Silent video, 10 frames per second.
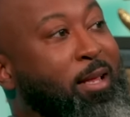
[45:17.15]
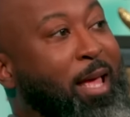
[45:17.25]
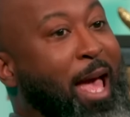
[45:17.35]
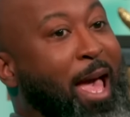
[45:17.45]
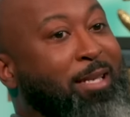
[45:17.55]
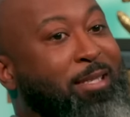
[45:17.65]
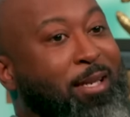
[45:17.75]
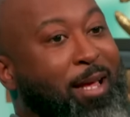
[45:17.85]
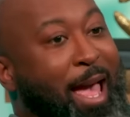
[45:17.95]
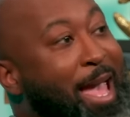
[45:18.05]
as
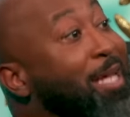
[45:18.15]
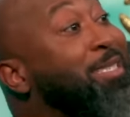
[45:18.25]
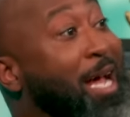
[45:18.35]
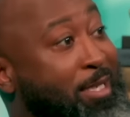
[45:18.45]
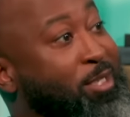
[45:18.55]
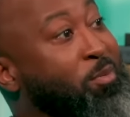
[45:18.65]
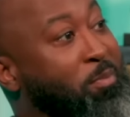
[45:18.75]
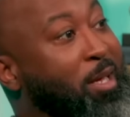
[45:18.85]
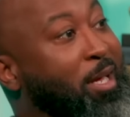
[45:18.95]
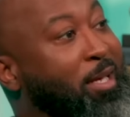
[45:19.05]

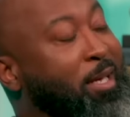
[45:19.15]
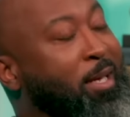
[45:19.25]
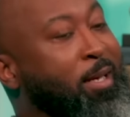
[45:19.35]
anti-Semitic.